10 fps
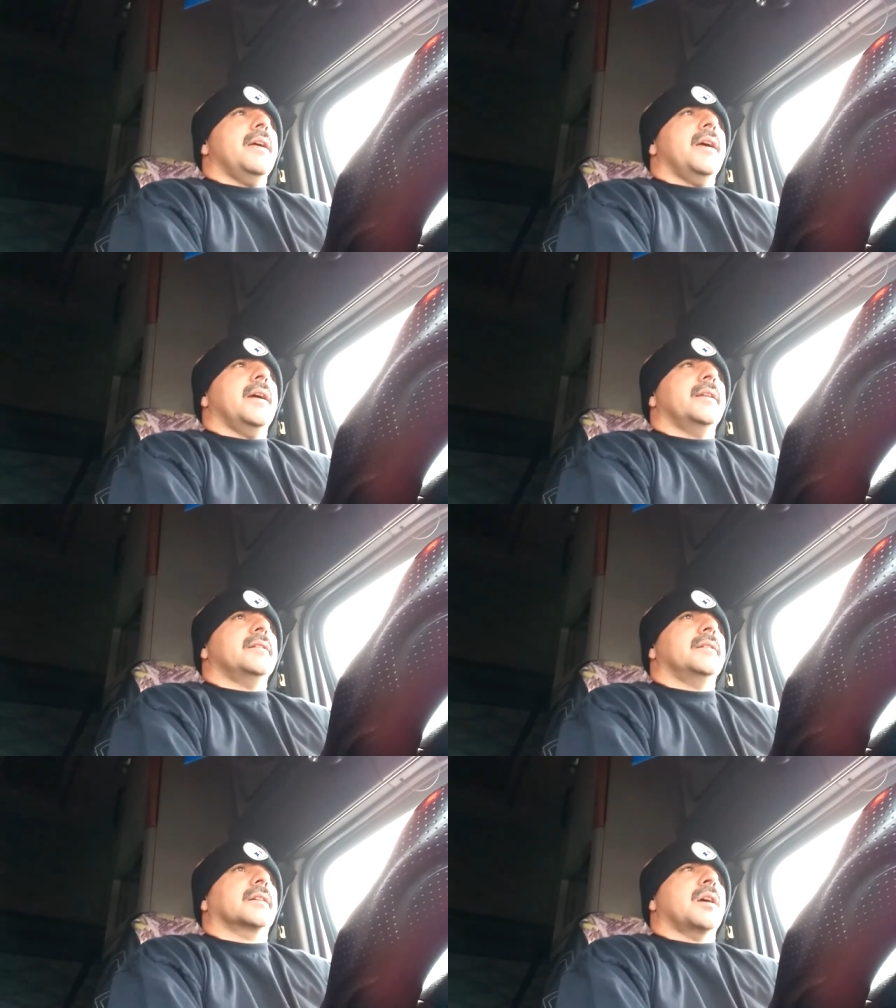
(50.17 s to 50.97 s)
And
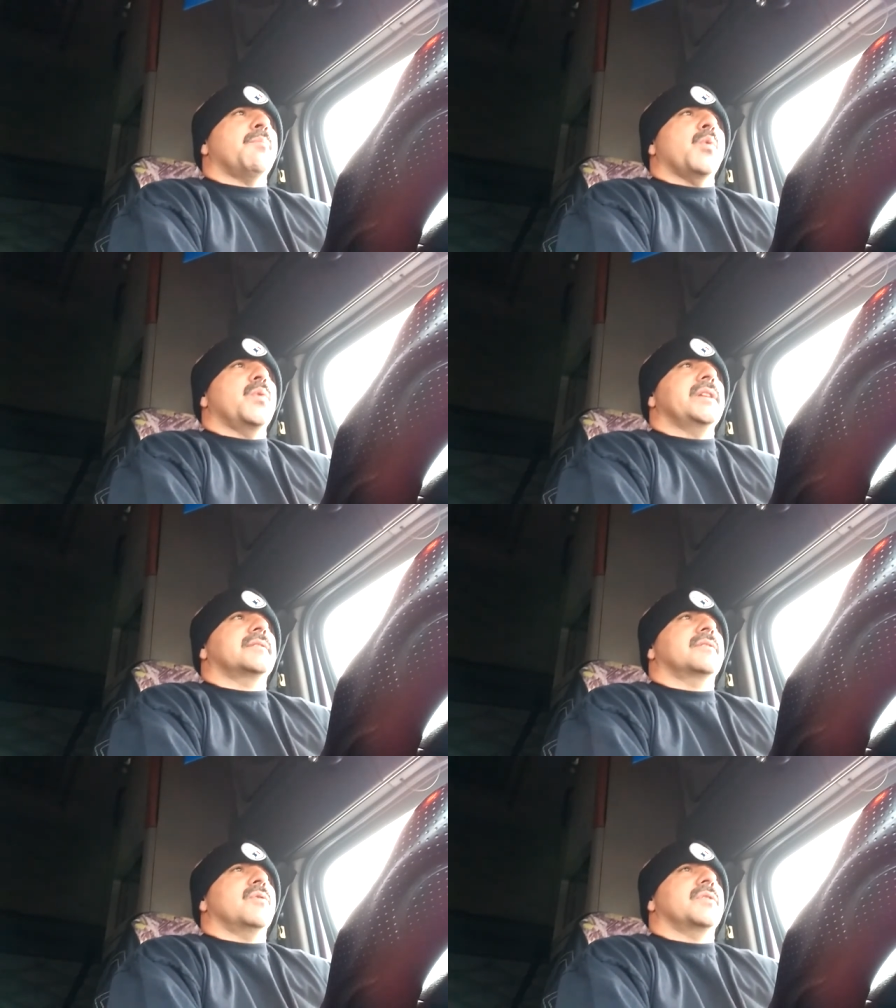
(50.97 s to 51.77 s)
a couple
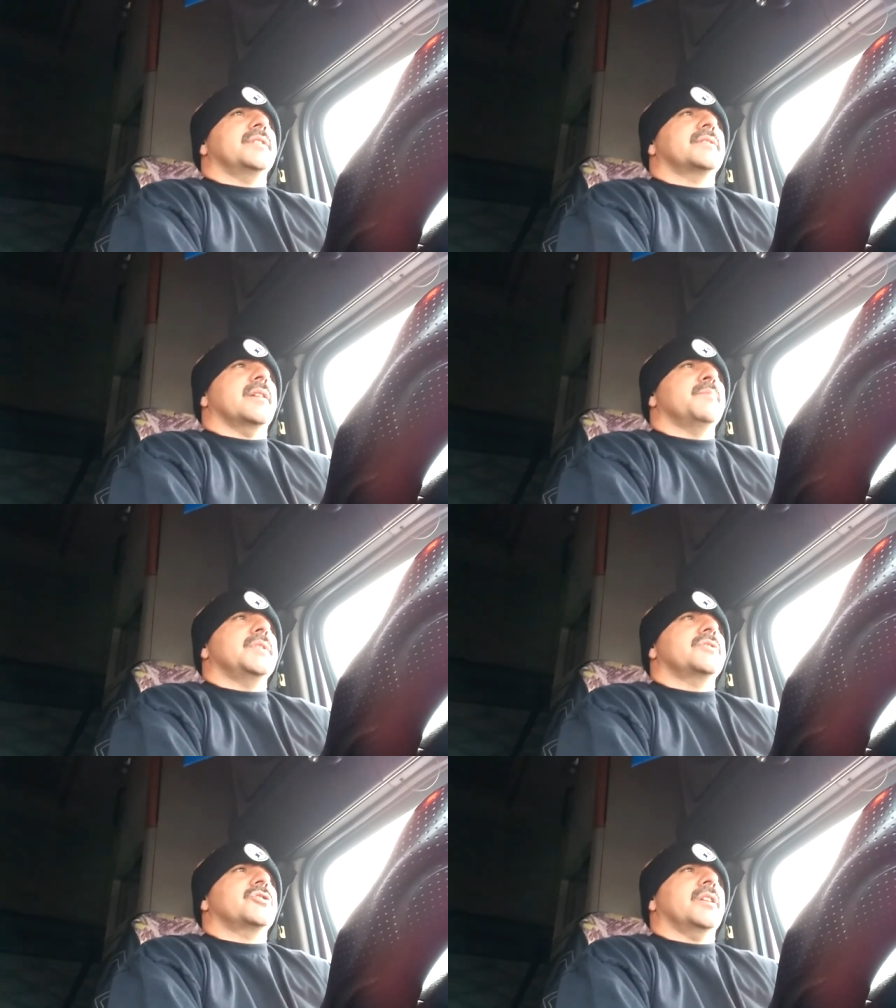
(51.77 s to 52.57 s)
weeks ago, he sent
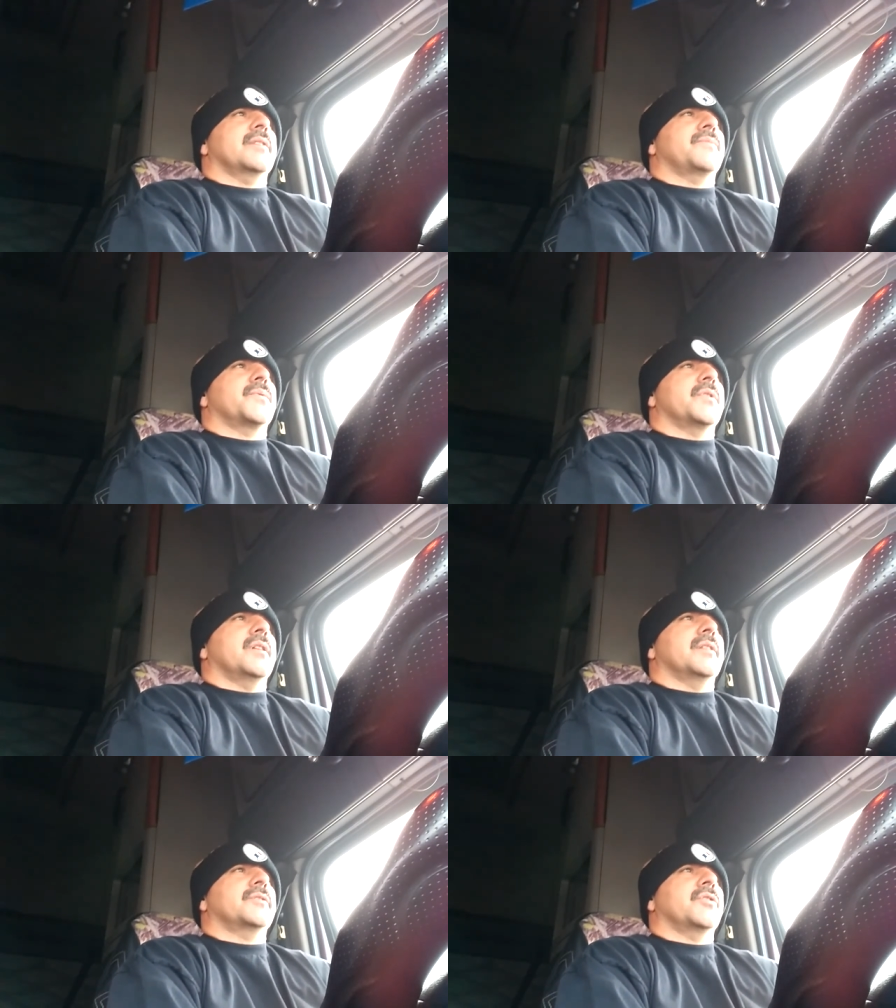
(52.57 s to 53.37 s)
me a check for
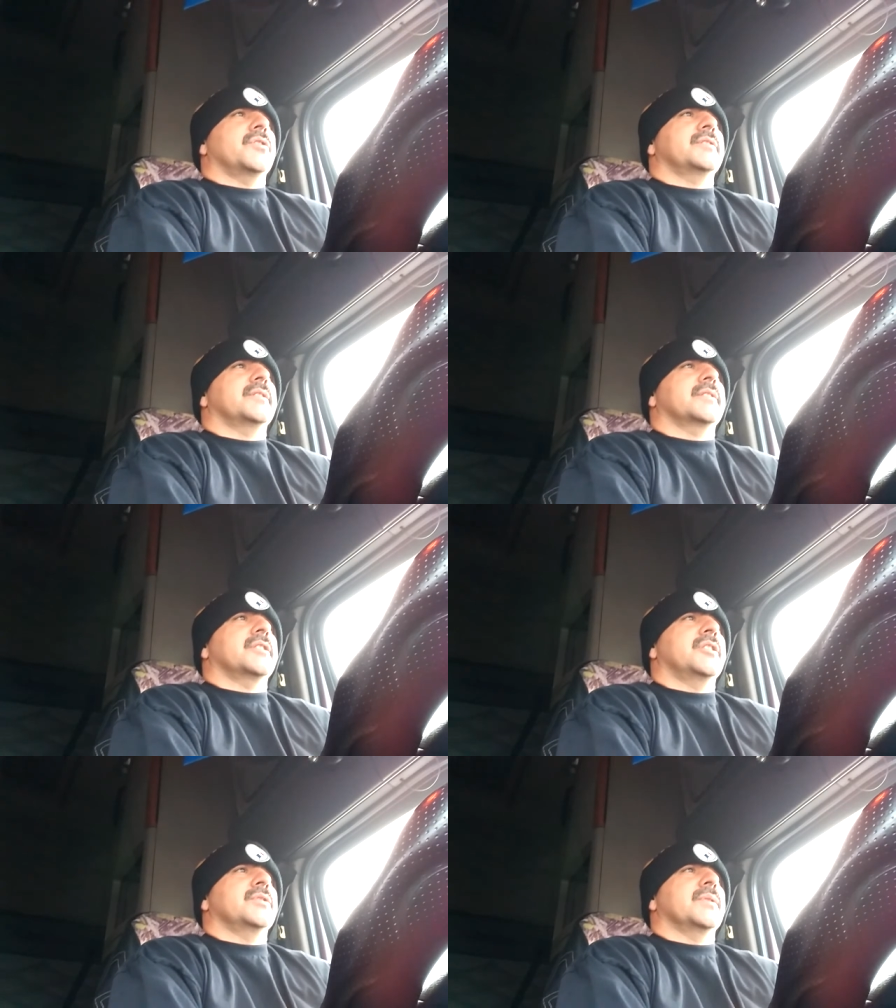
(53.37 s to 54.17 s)

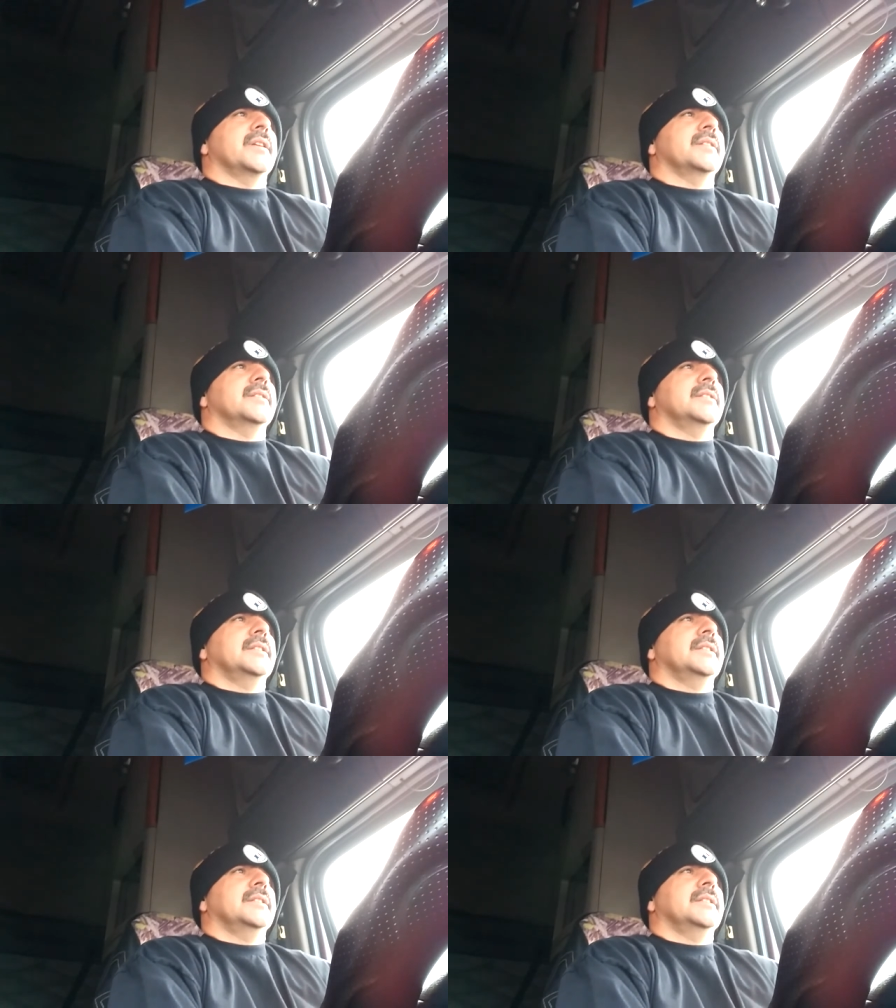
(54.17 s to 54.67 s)
$3,600.